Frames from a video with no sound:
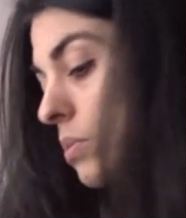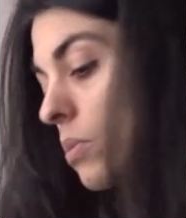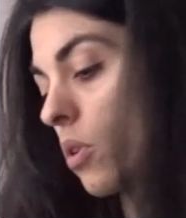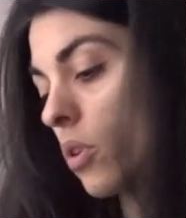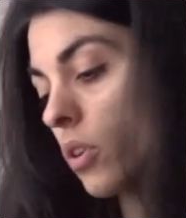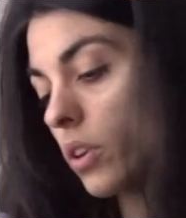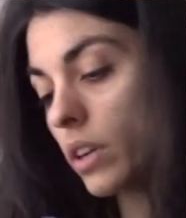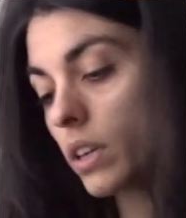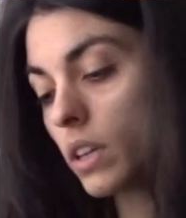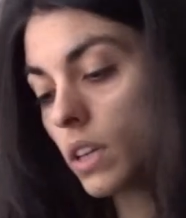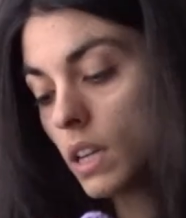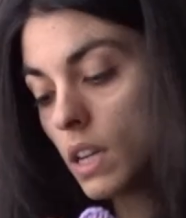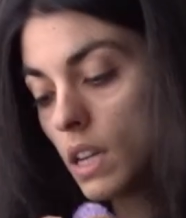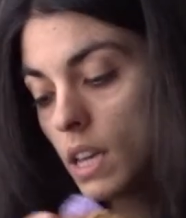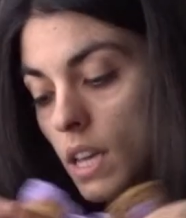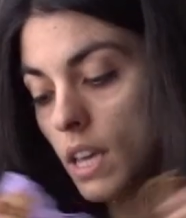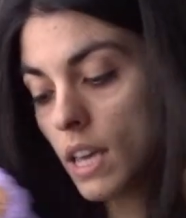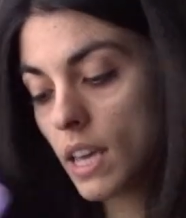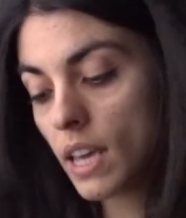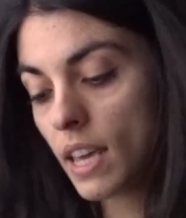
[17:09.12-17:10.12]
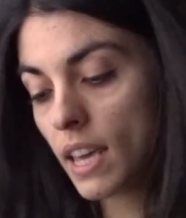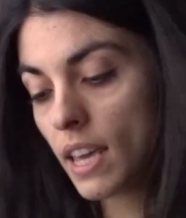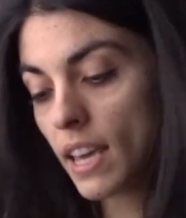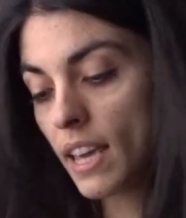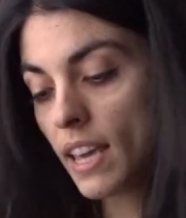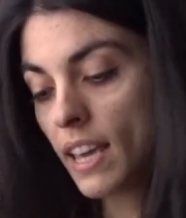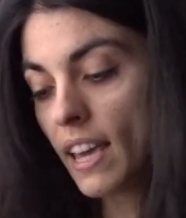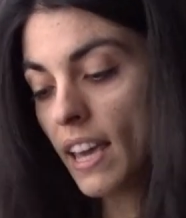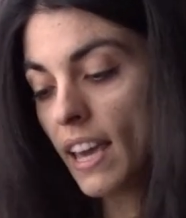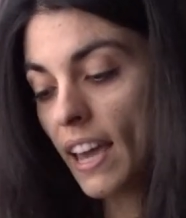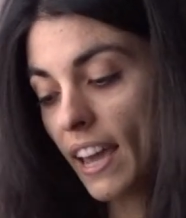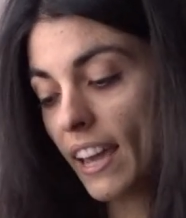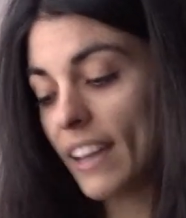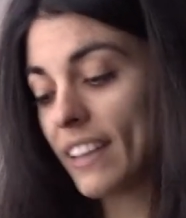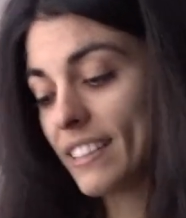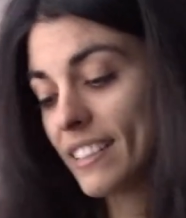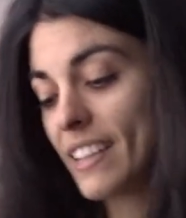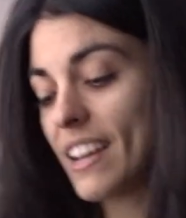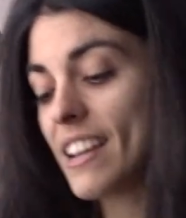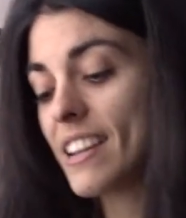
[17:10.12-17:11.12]
more.
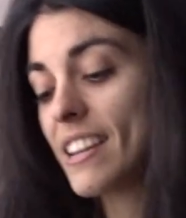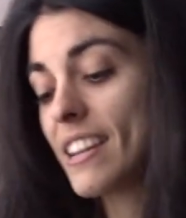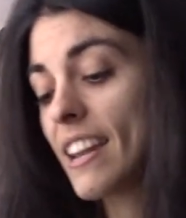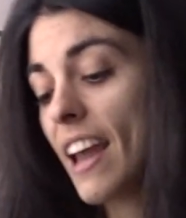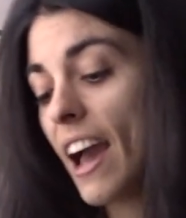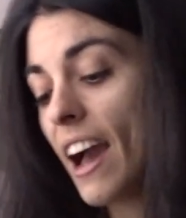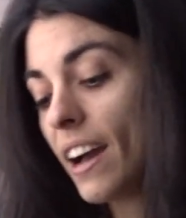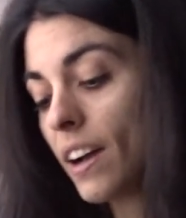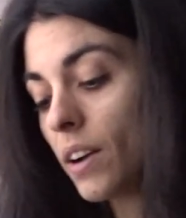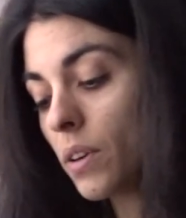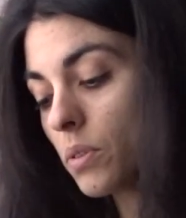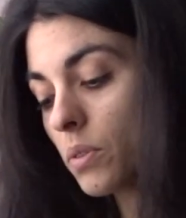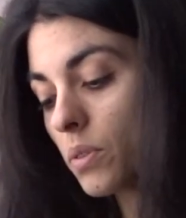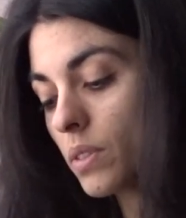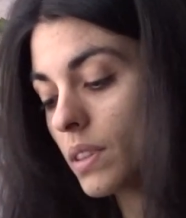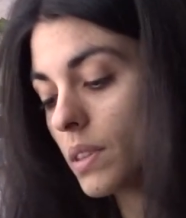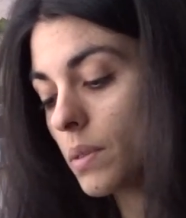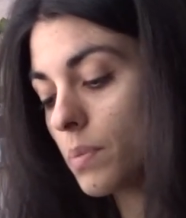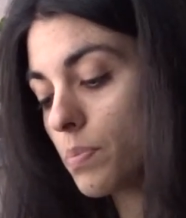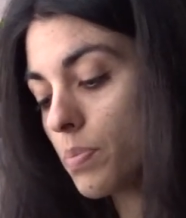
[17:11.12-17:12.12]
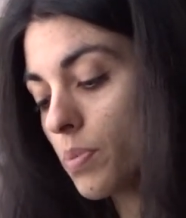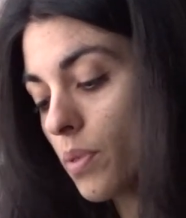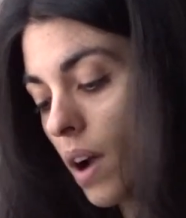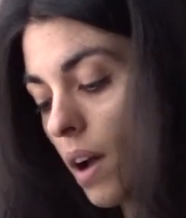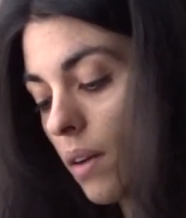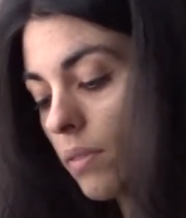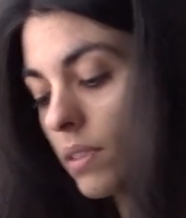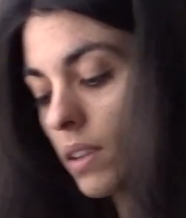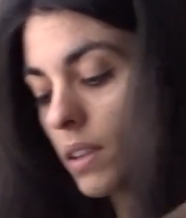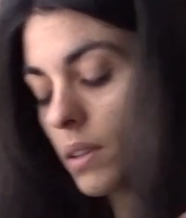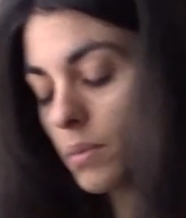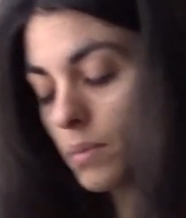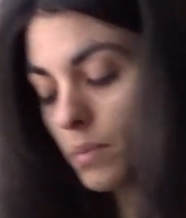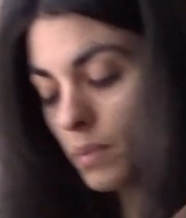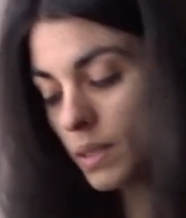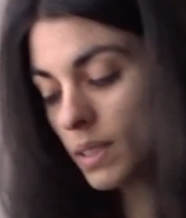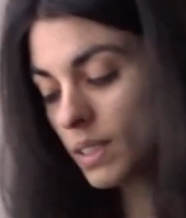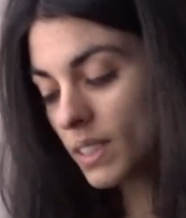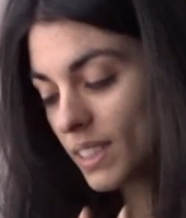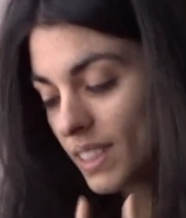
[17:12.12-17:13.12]
And now the
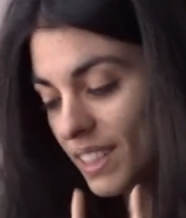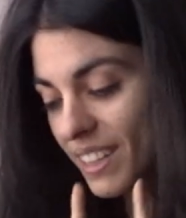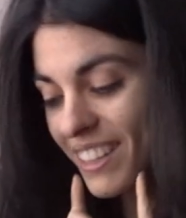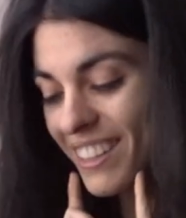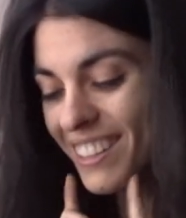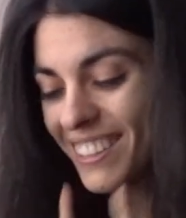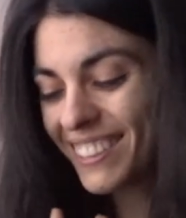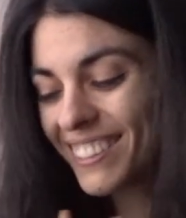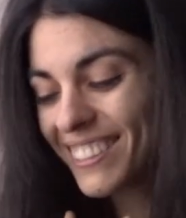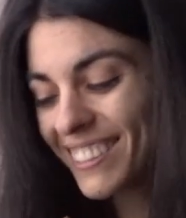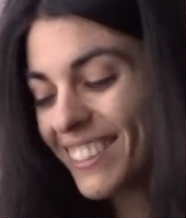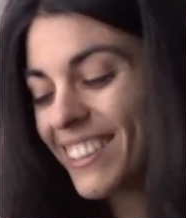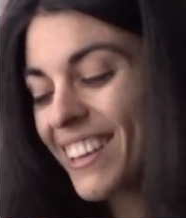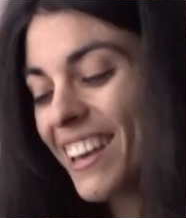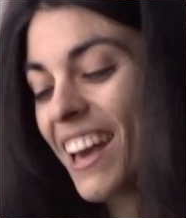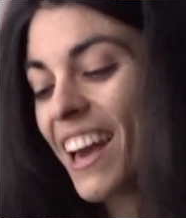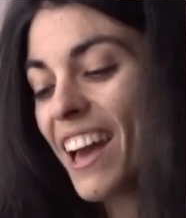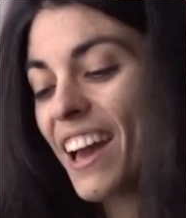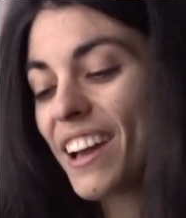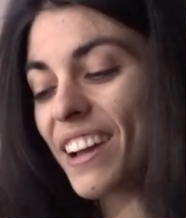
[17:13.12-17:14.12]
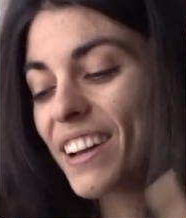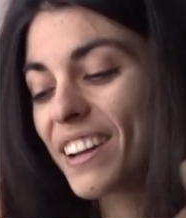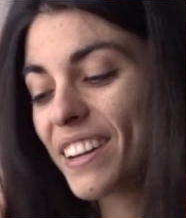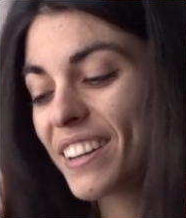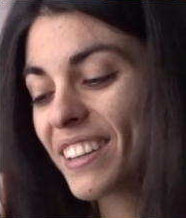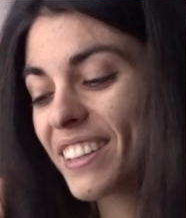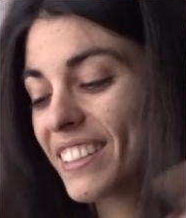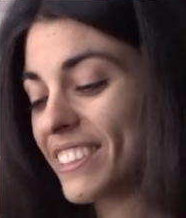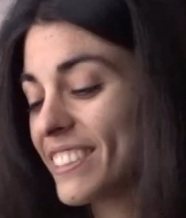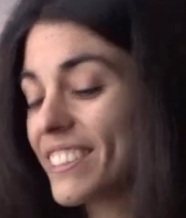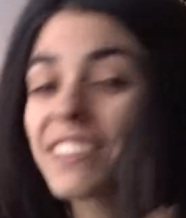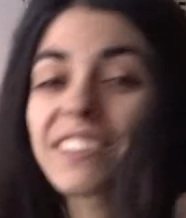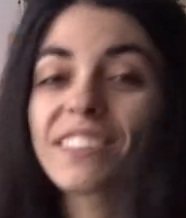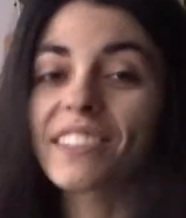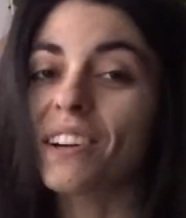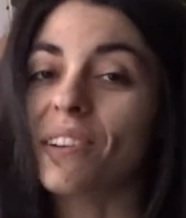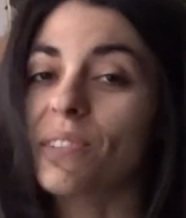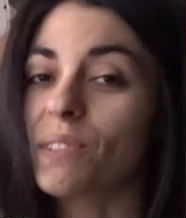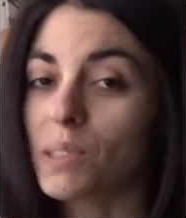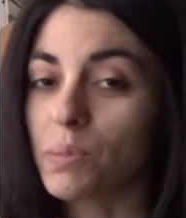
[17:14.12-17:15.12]
problem, because there's
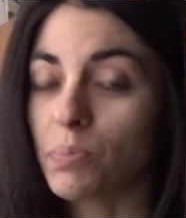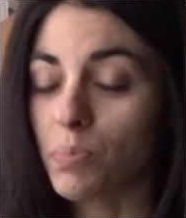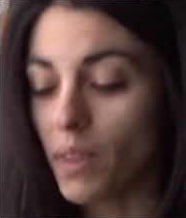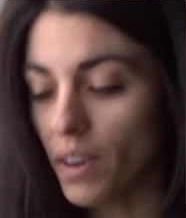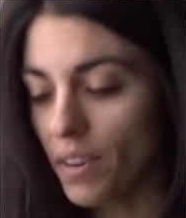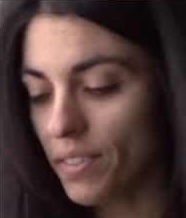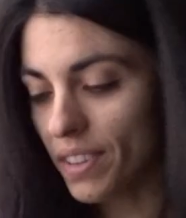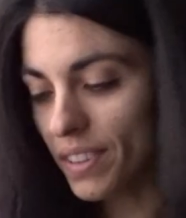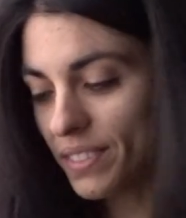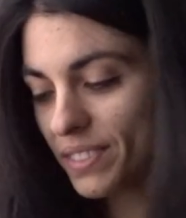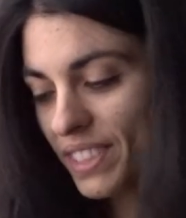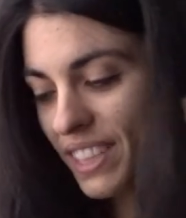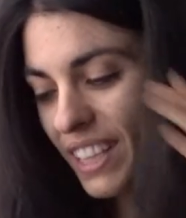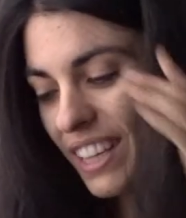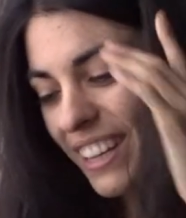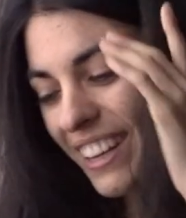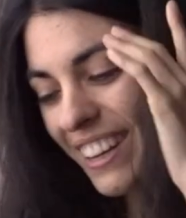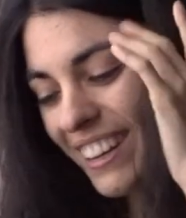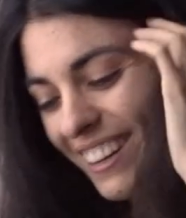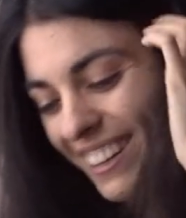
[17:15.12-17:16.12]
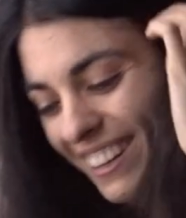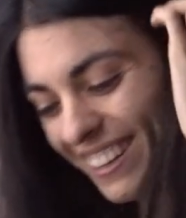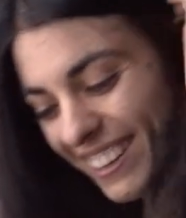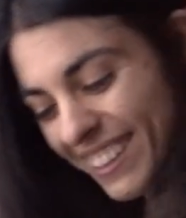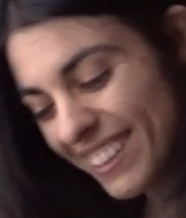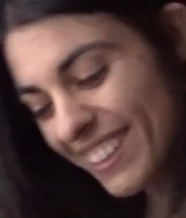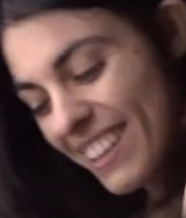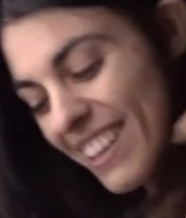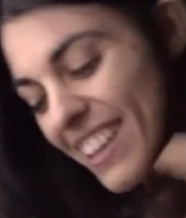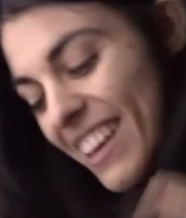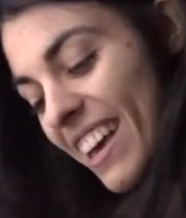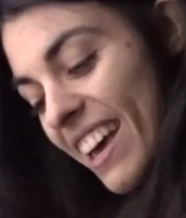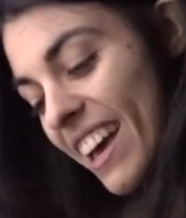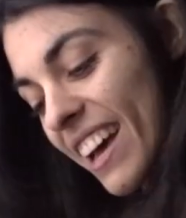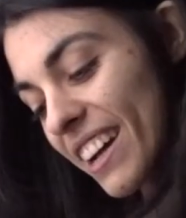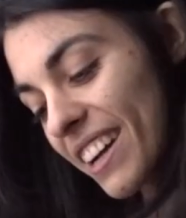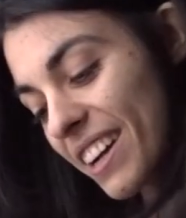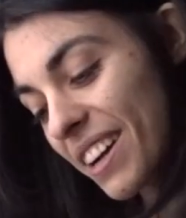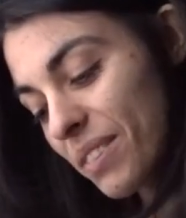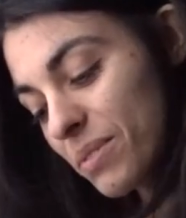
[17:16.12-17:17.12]
always problems here,
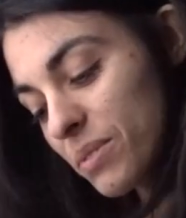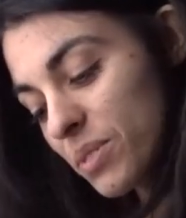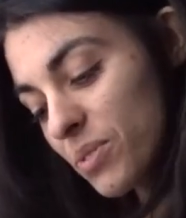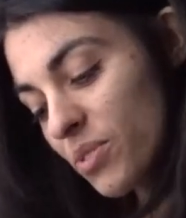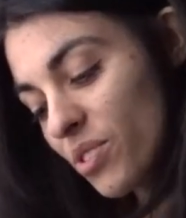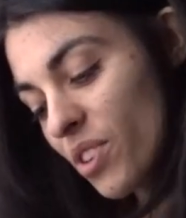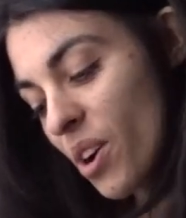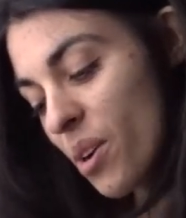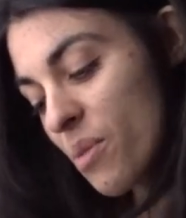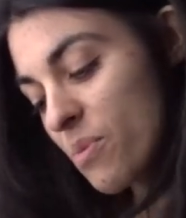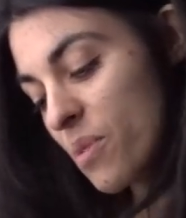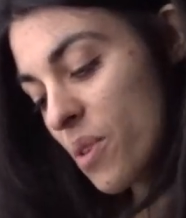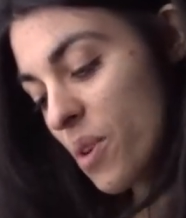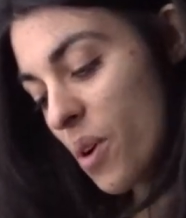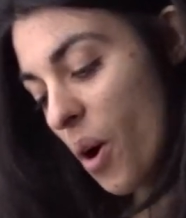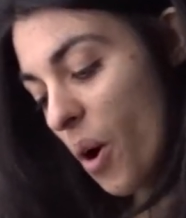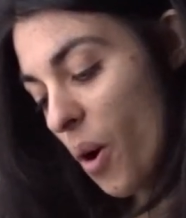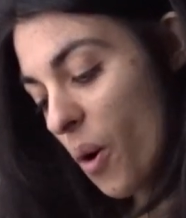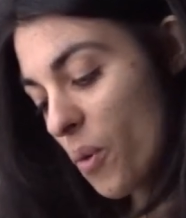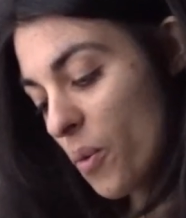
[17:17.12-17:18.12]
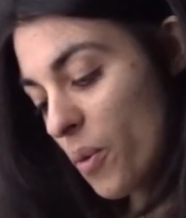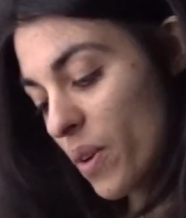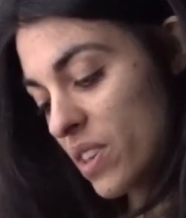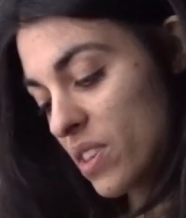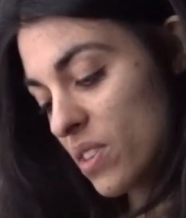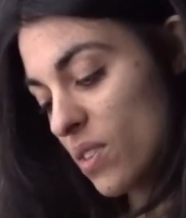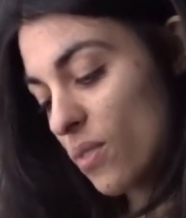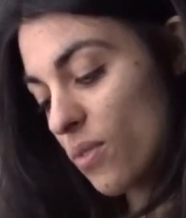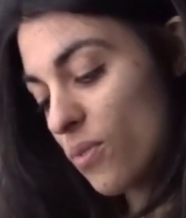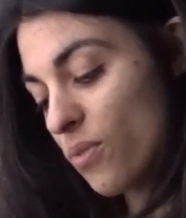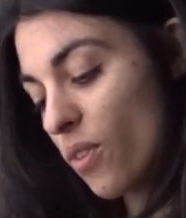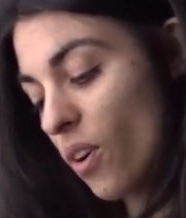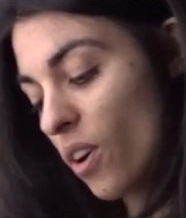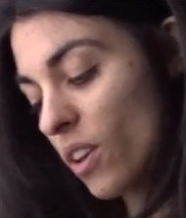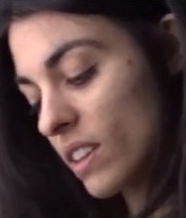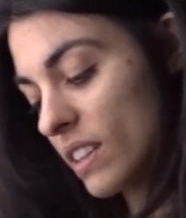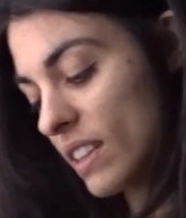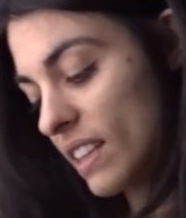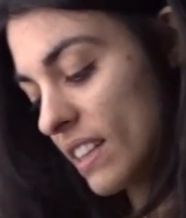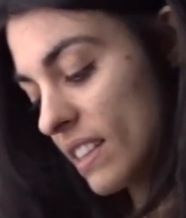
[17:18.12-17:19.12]
comes from when you
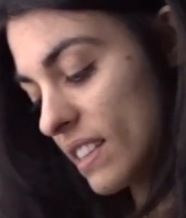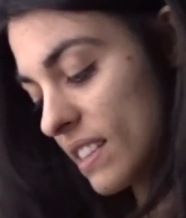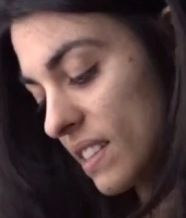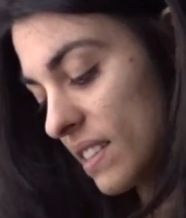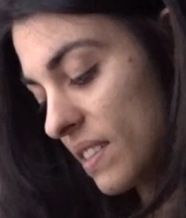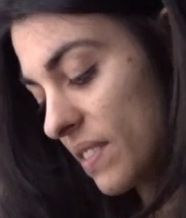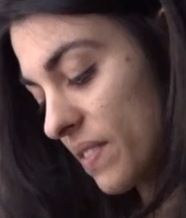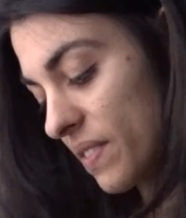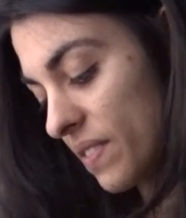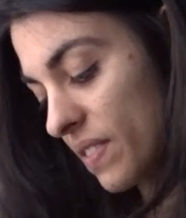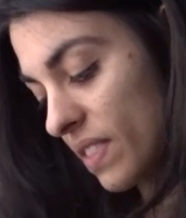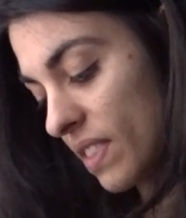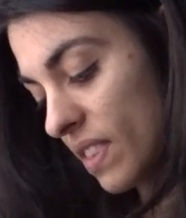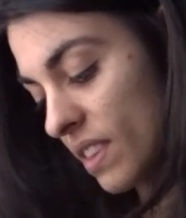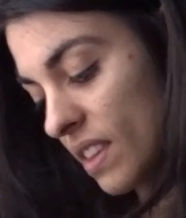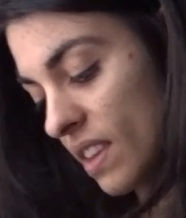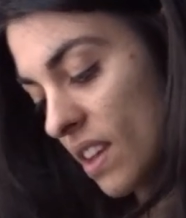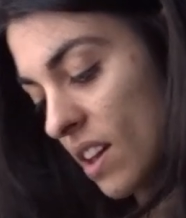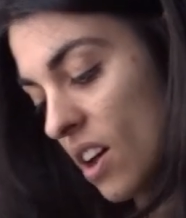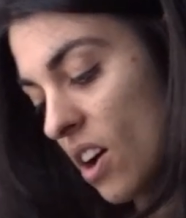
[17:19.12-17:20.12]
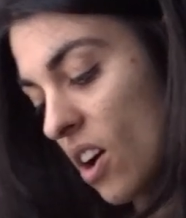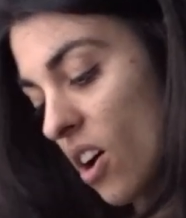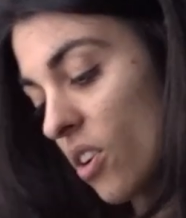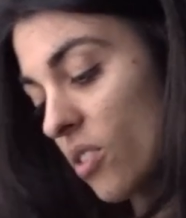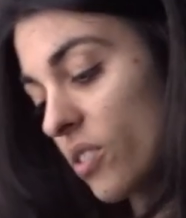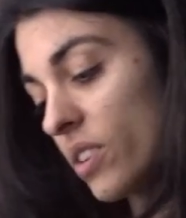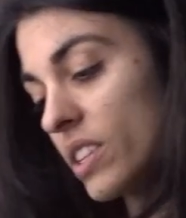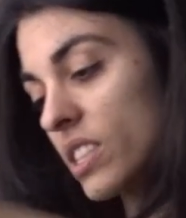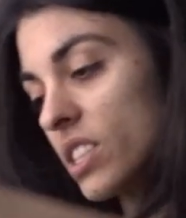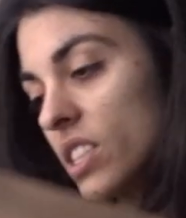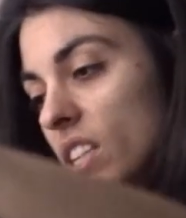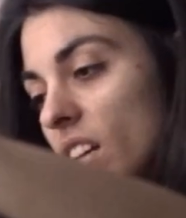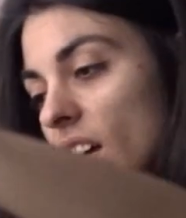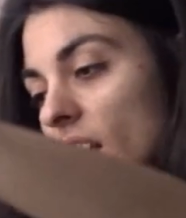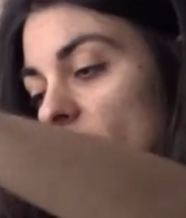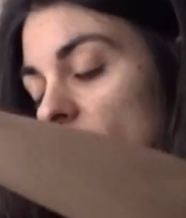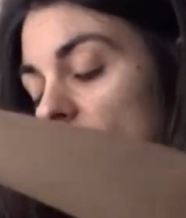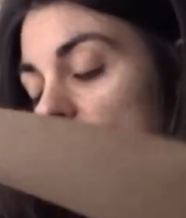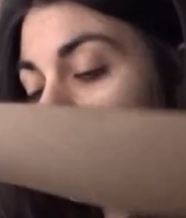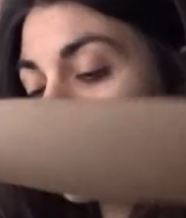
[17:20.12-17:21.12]
fold it.
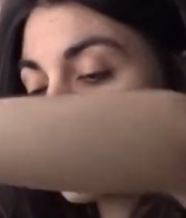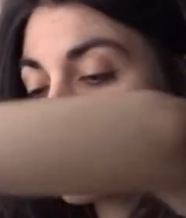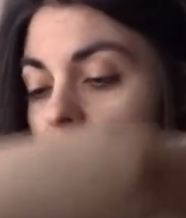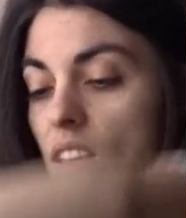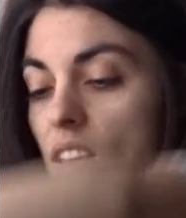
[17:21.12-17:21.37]
Originally,